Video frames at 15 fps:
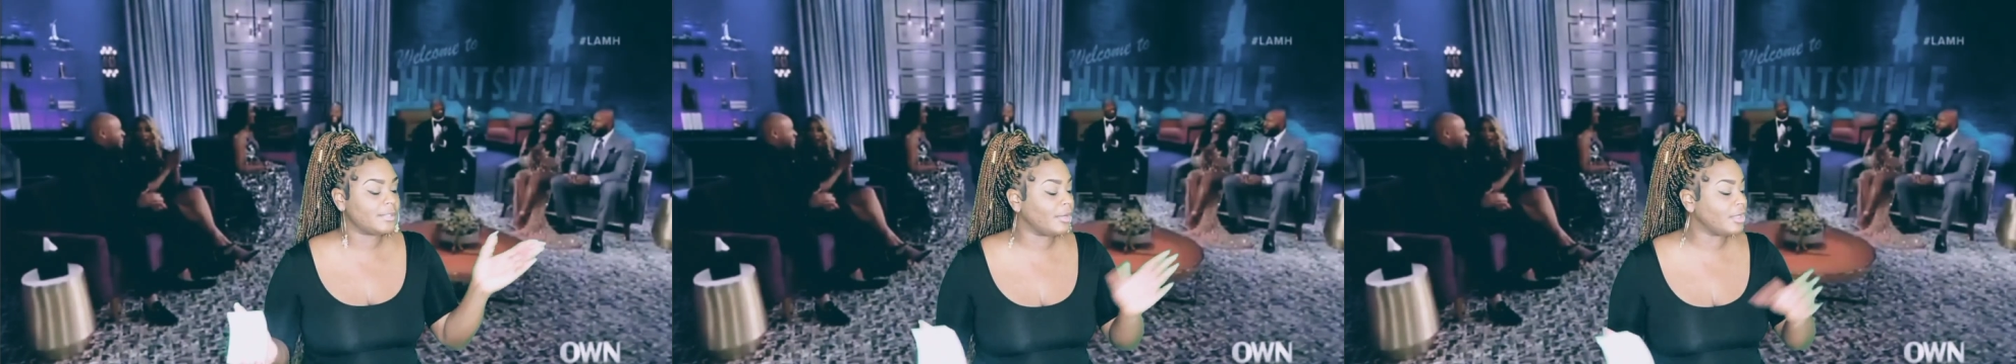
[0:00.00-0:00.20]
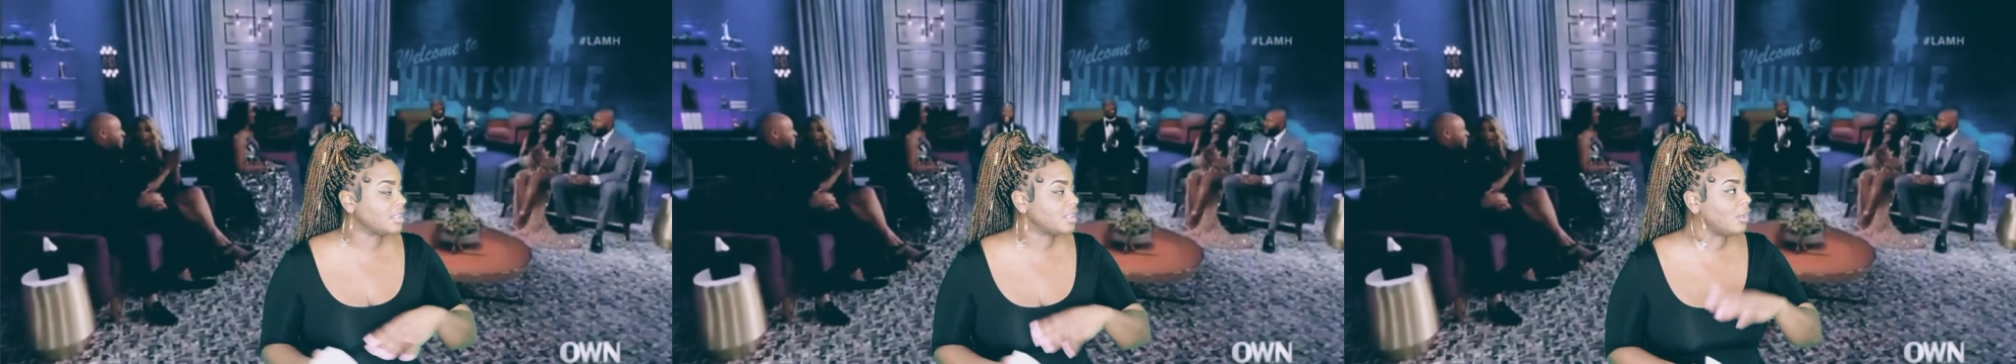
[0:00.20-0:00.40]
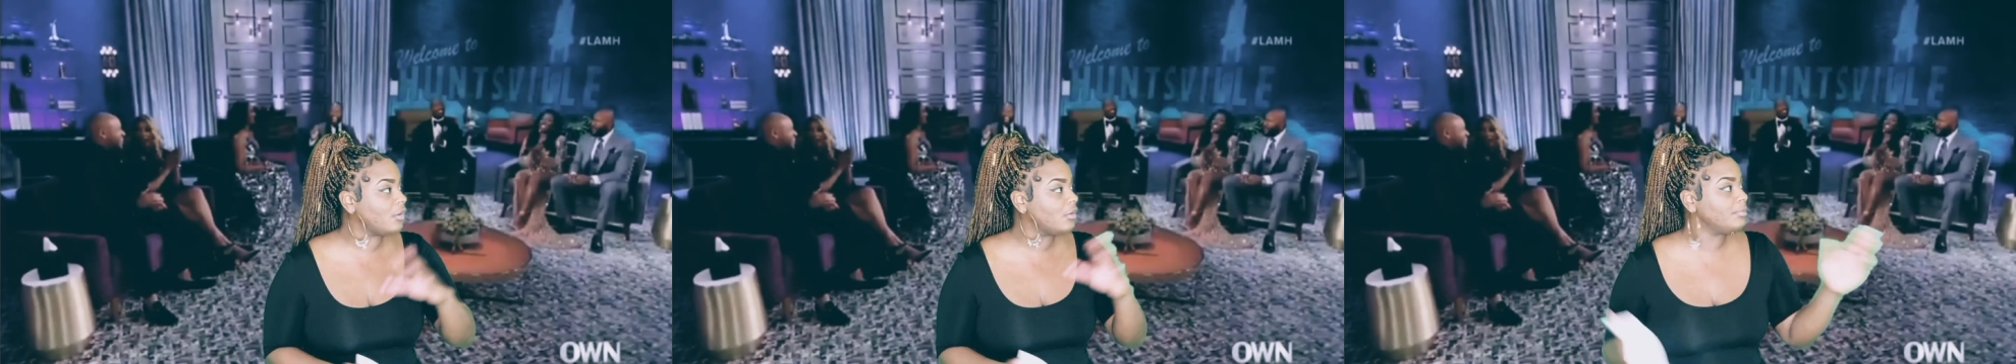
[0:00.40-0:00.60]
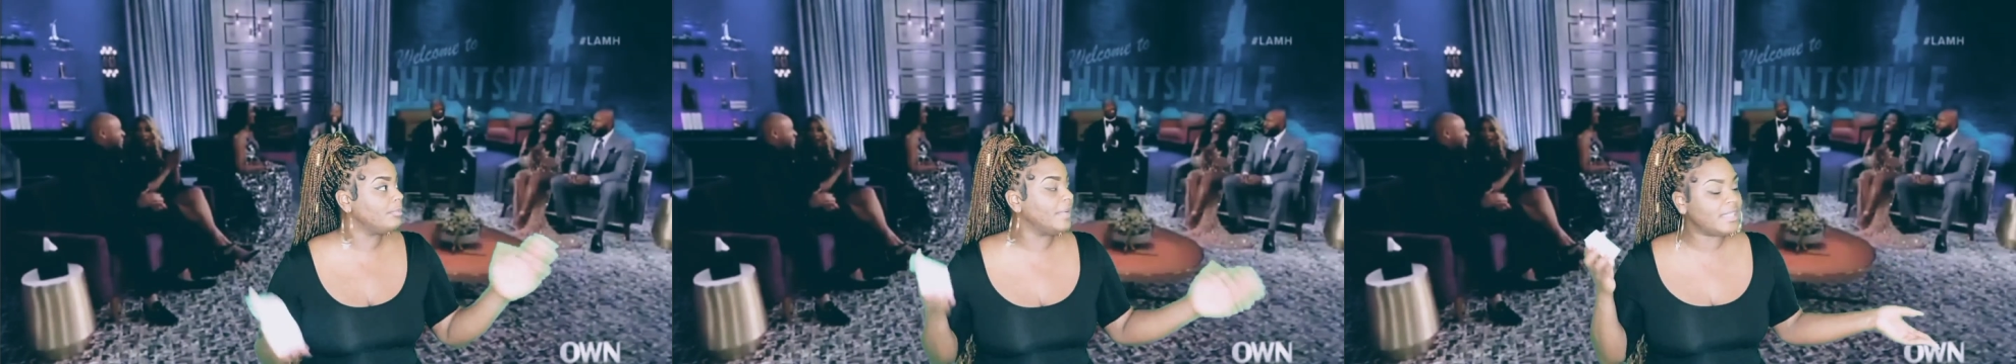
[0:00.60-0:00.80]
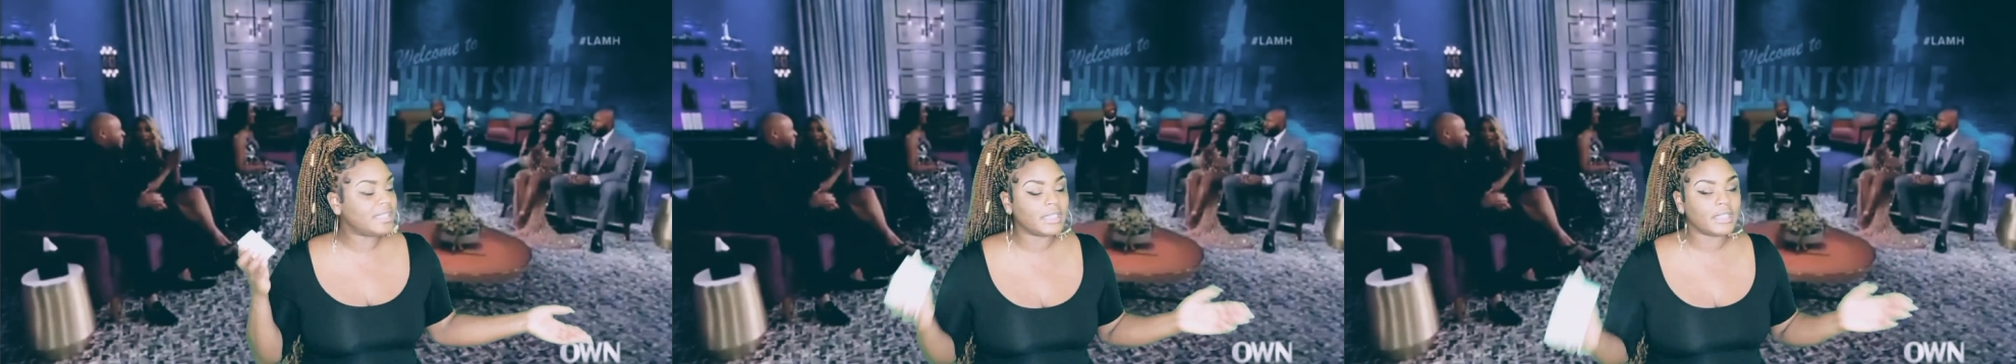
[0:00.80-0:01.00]
Marsau are
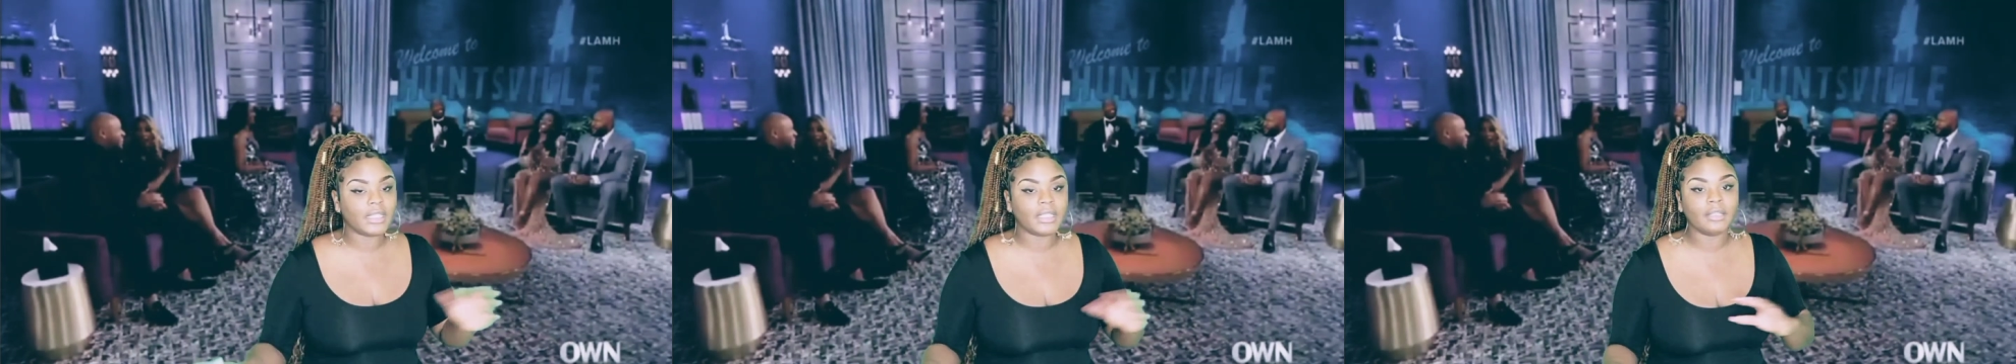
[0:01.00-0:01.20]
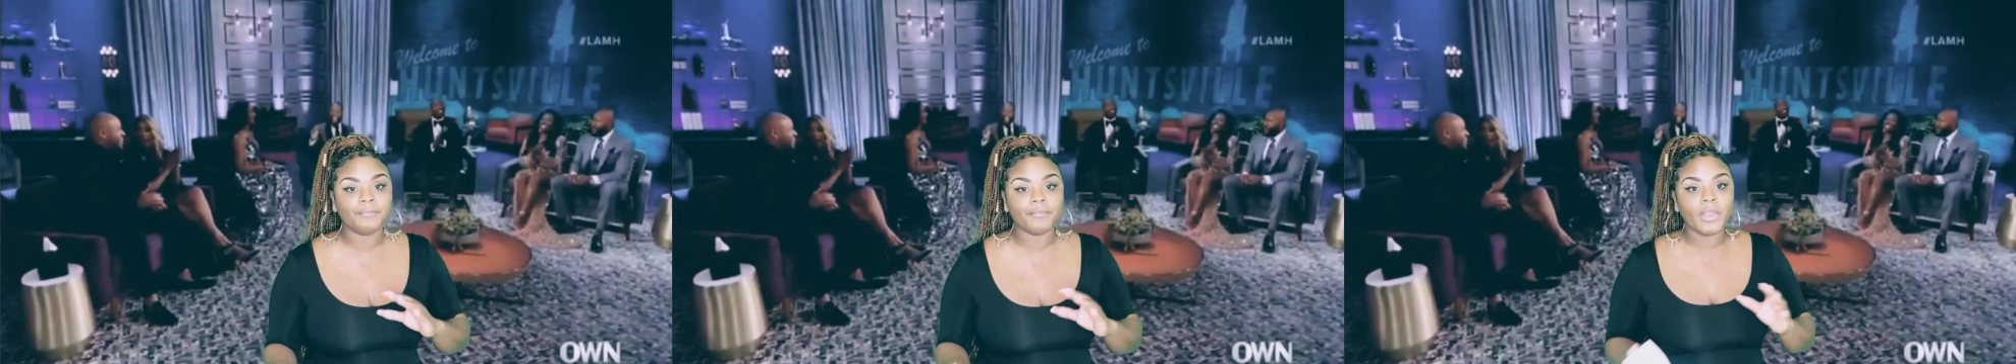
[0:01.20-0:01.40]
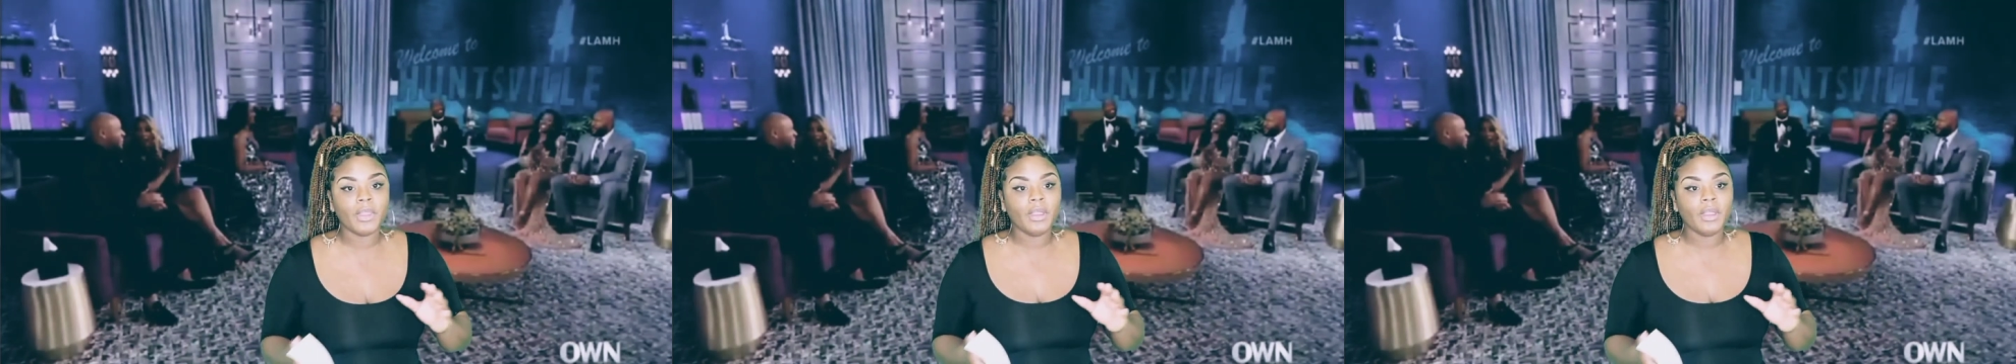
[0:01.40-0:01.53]
basically